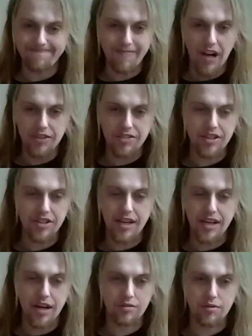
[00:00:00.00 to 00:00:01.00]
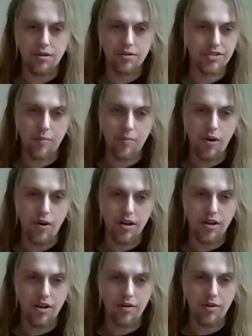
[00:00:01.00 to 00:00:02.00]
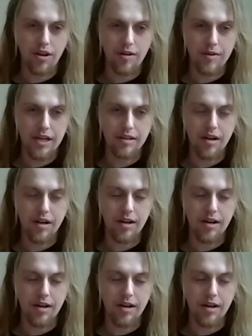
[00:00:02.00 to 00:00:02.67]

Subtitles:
I'll see you down the road somewhere. You know what I mean?